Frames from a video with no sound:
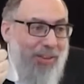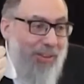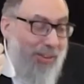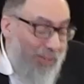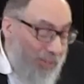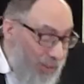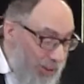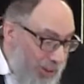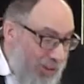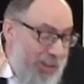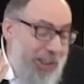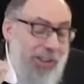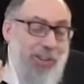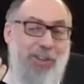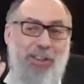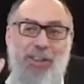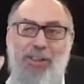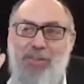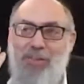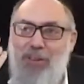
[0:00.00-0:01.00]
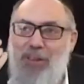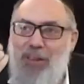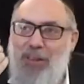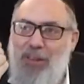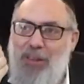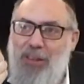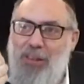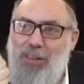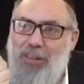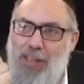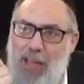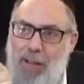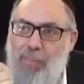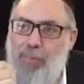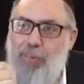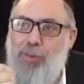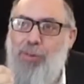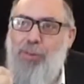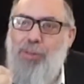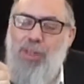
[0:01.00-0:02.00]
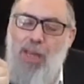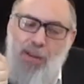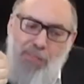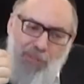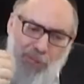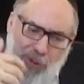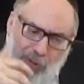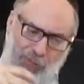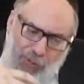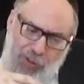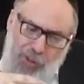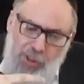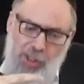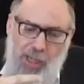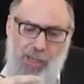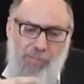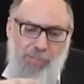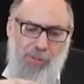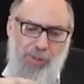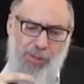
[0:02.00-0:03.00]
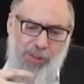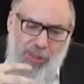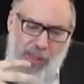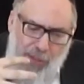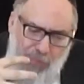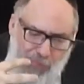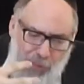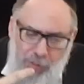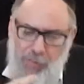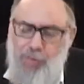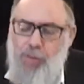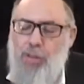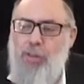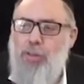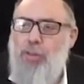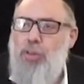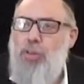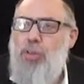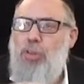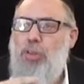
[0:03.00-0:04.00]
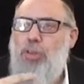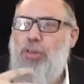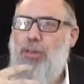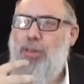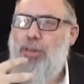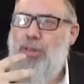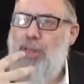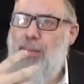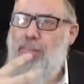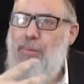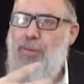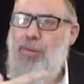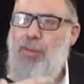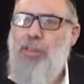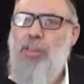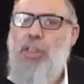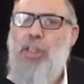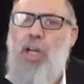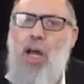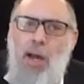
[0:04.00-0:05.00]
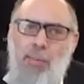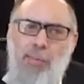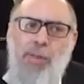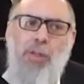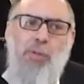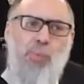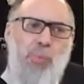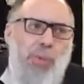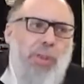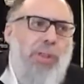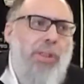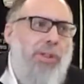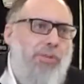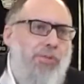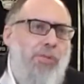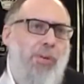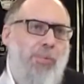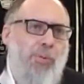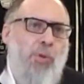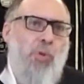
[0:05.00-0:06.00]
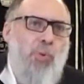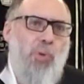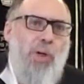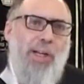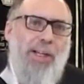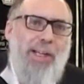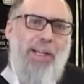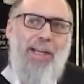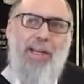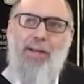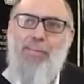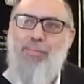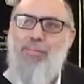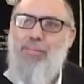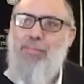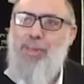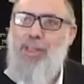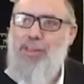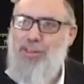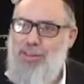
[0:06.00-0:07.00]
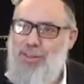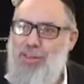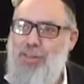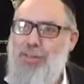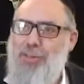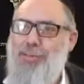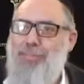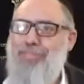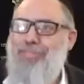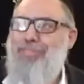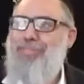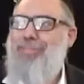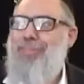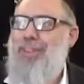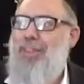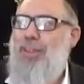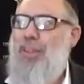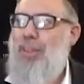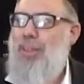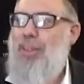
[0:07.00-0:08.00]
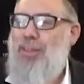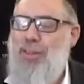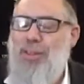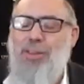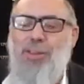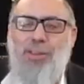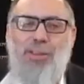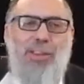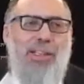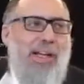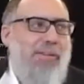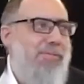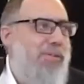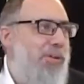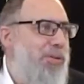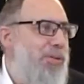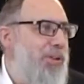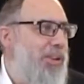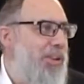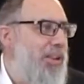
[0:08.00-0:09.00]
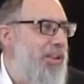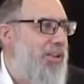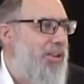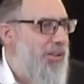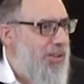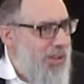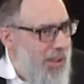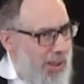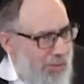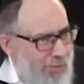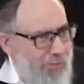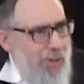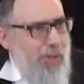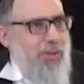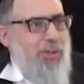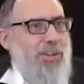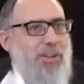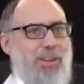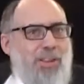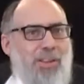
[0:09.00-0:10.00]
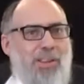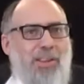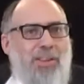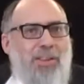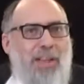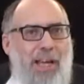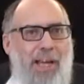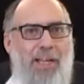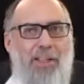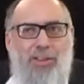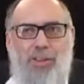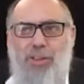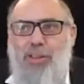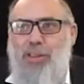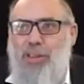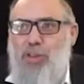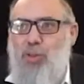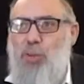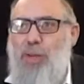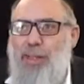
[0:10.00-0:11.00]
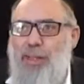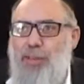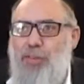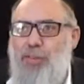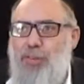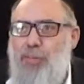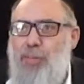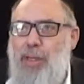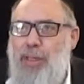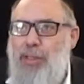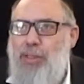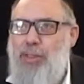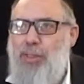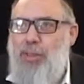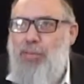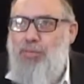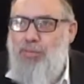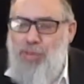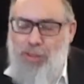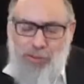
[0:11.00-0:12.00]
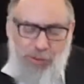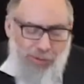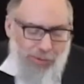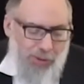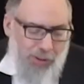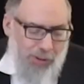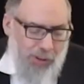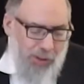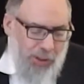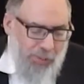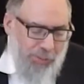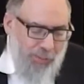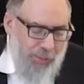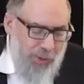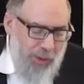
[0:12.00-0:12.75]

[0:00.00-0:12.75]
Sincerity, depth of the statement, depth of the concern, the depth. Is it coming really from who I am? This is the avoda here. There's an avoda and actually a transformation, a very, very deep.